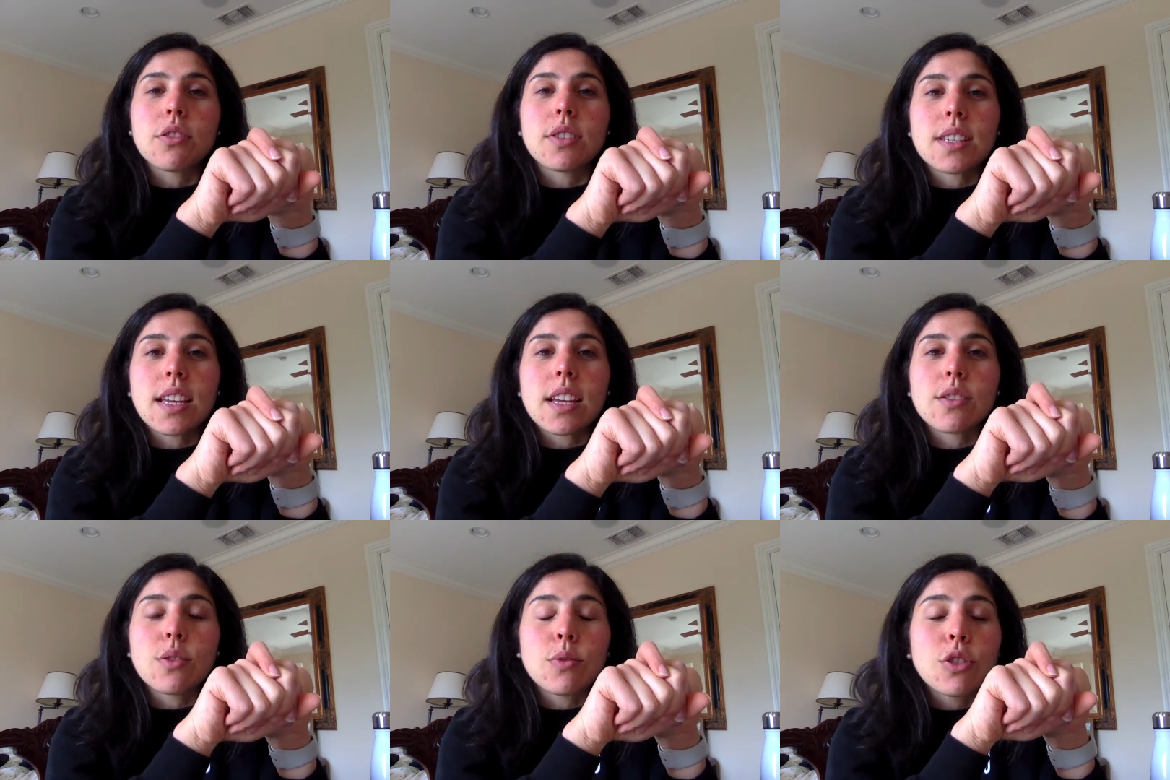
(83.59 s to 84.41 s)
You'll see
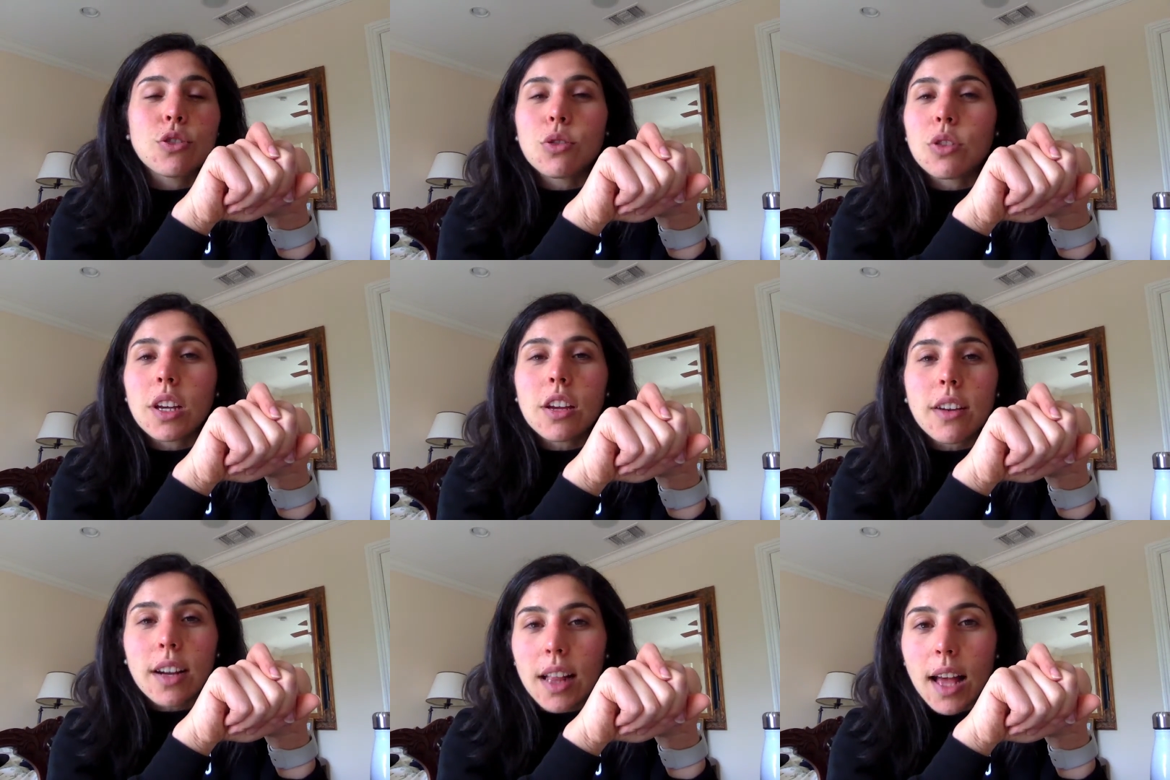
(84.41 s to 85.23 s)
as soon as you look at
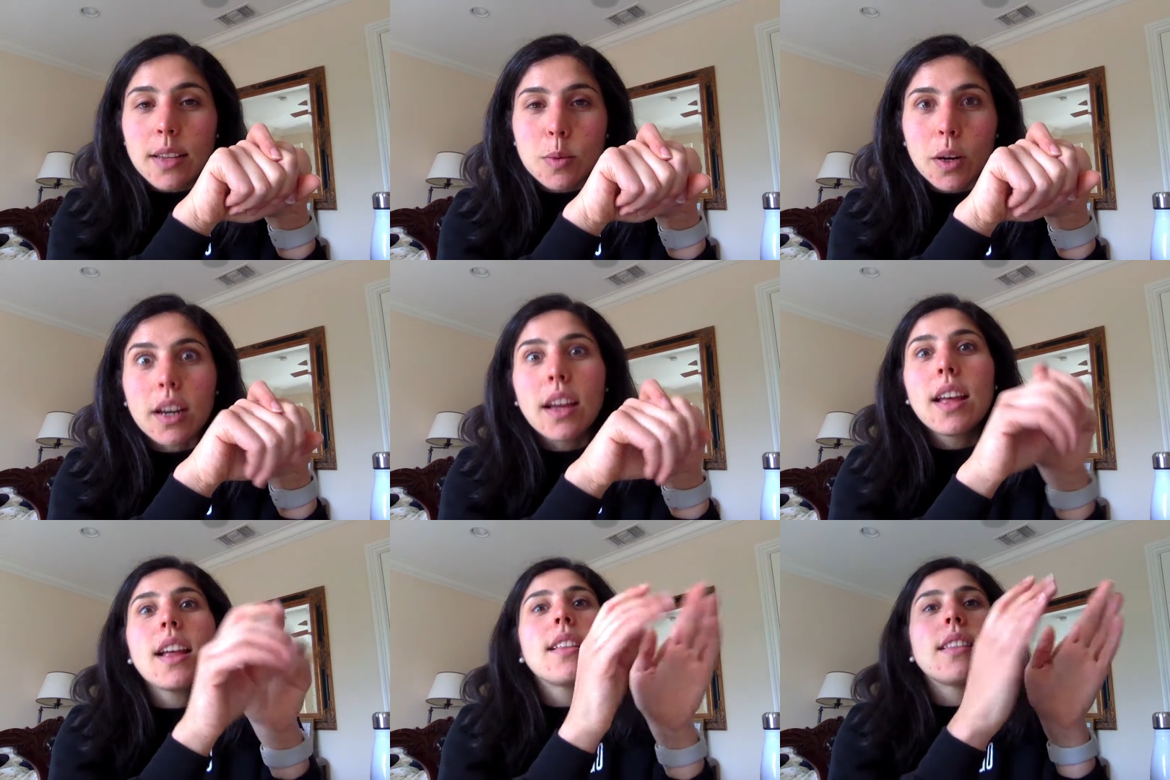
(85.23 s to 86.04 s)
your classwork
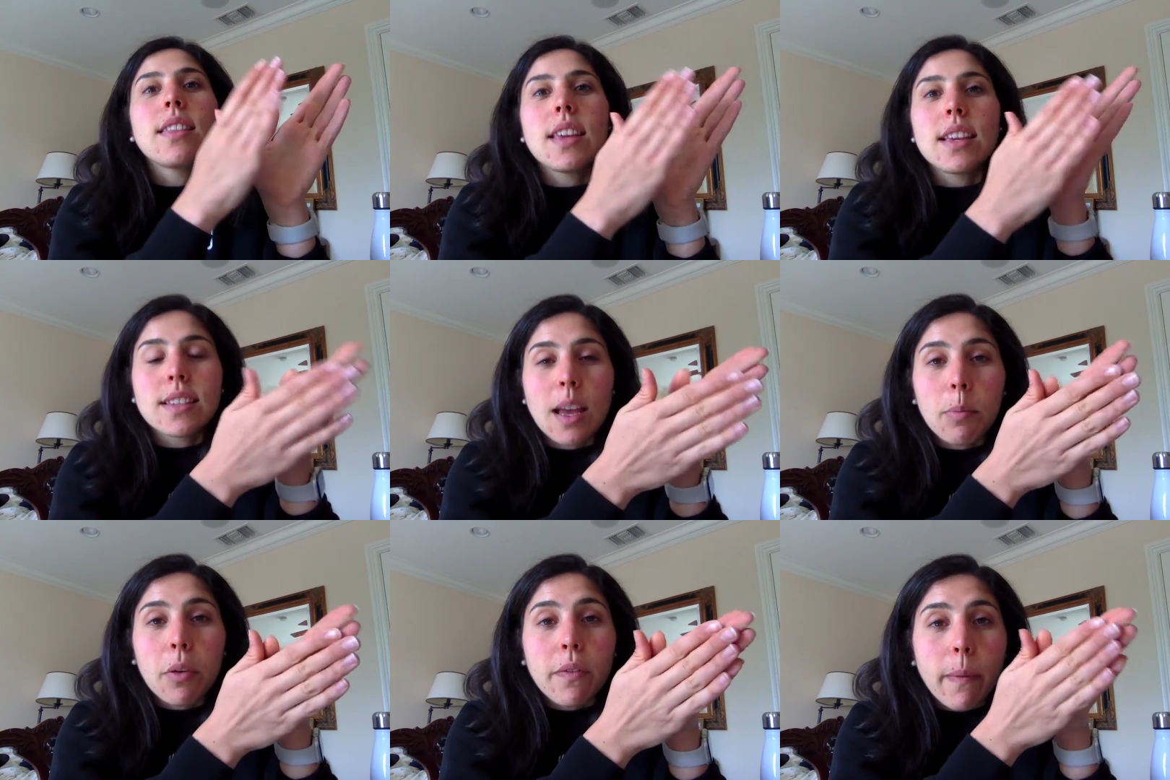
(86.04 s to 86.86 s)
that the
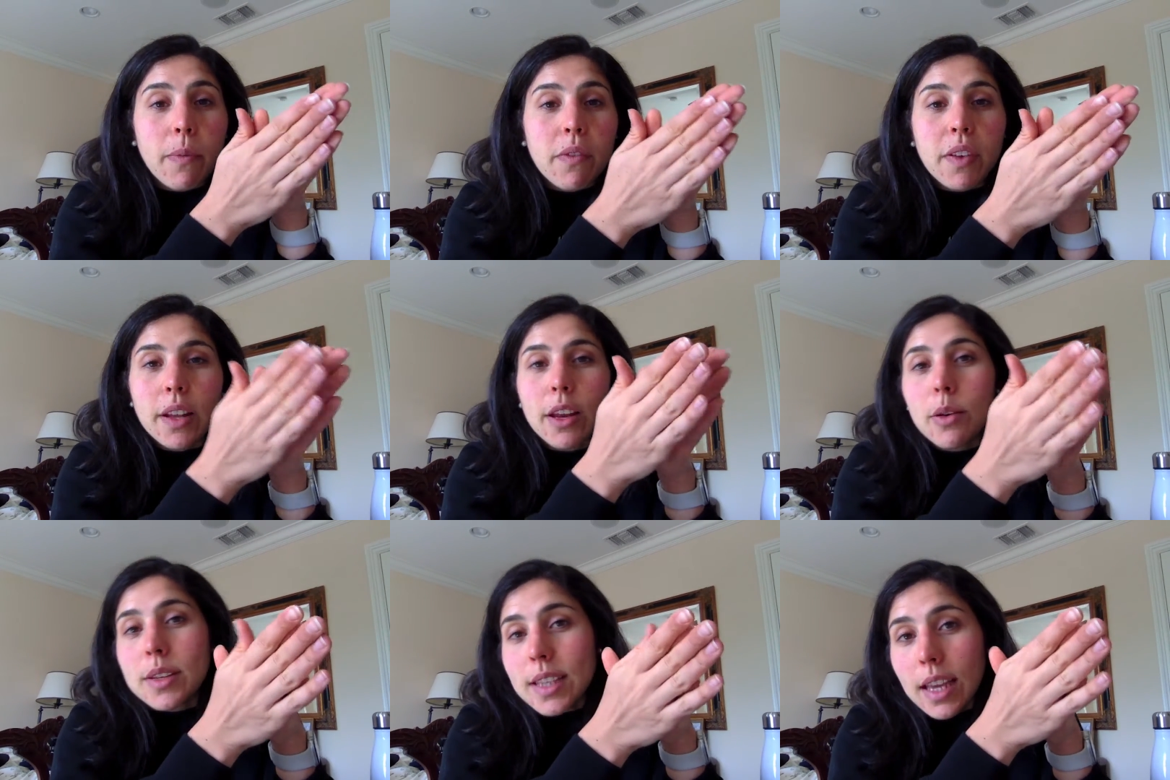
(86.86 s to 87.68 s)
example from the
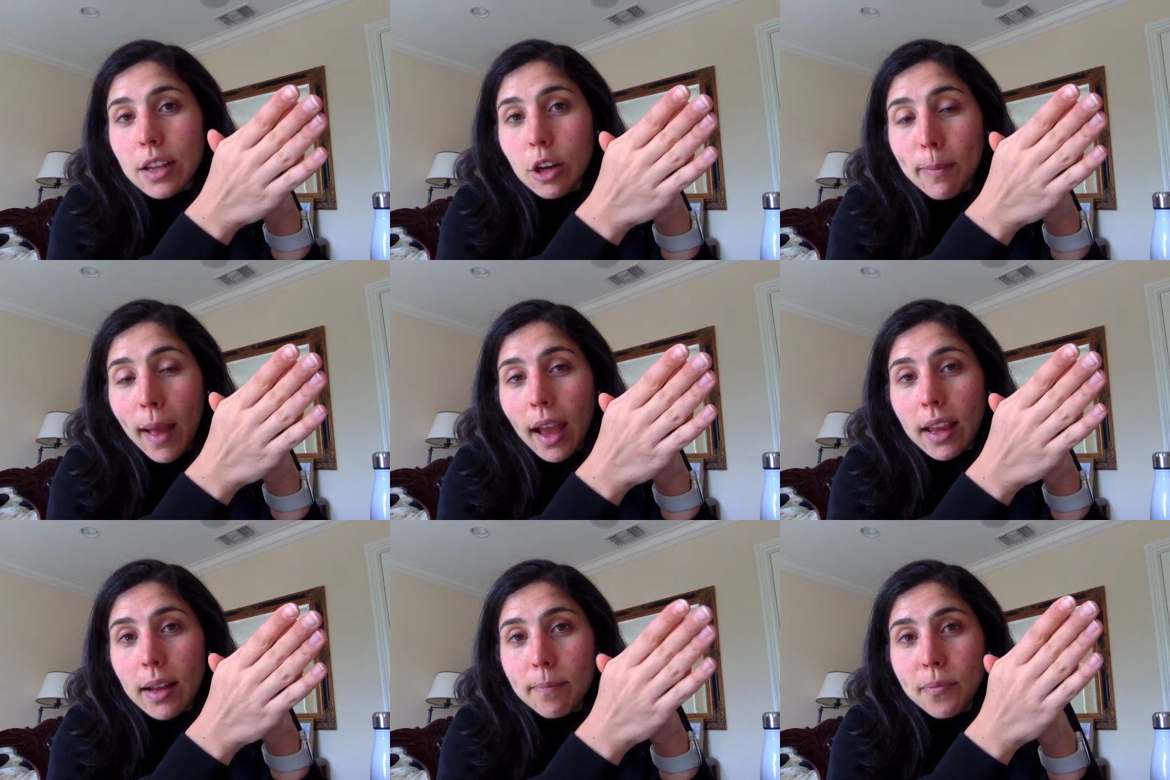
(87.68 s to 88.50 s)
video is in your packet.